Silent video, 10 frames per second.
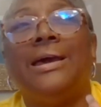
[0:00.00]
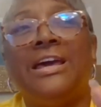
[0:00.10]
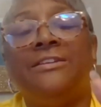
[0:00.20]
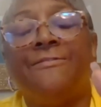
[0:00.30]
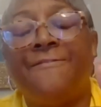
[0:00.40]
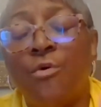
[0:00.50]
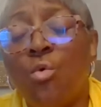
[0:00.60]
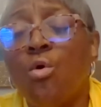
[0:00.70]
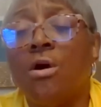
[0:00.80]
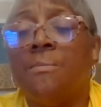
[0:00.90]

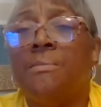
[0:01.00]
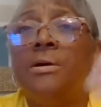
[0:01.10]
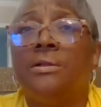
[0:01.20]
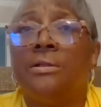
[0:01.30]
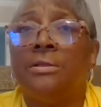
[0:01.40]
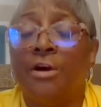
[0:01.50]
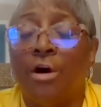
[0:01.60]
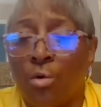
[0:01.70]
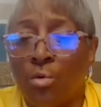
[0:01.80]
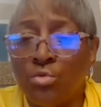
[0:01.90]
inform
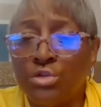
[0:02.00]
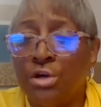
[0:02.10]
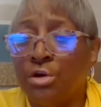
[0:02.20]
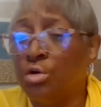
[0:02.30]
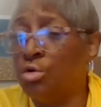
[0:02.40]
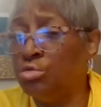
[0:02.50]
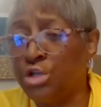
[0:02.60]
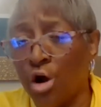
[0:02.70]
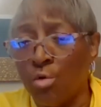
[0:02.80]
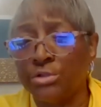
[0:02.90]
those who
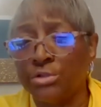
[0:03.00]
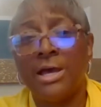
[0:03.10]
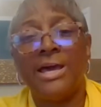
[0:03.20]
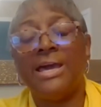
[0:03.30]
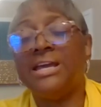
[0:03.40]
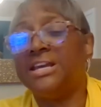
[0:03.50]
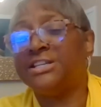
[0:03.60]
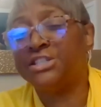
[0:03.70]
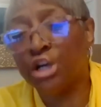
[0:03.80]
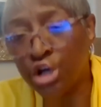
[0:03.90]
don't, it
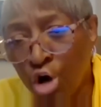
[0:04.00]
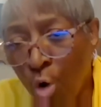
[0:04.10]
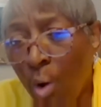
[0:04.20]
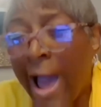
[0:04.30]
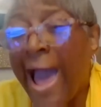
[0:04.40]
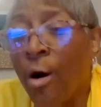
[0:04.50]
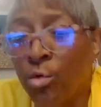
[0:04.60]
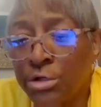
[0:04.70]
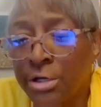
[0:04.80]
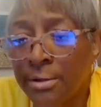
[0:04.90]
is to go
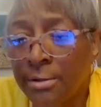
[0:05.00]
out